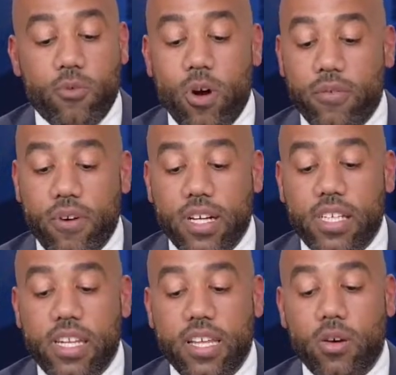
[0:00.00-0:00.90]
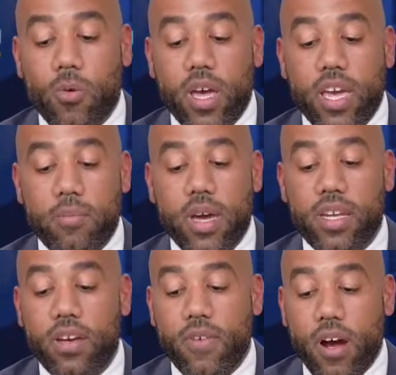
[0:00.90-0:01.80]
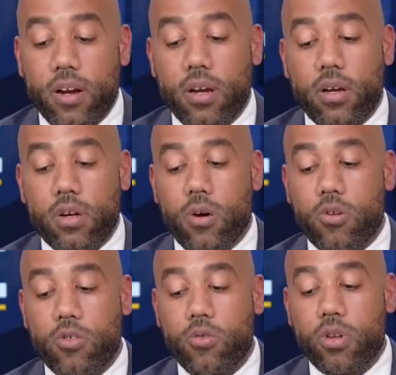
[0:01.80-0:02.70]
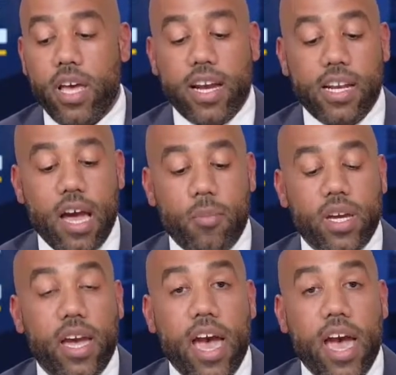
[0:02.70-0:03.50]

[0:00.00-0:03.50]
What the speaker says: quite frankly, led the way in many of our cultural, economic,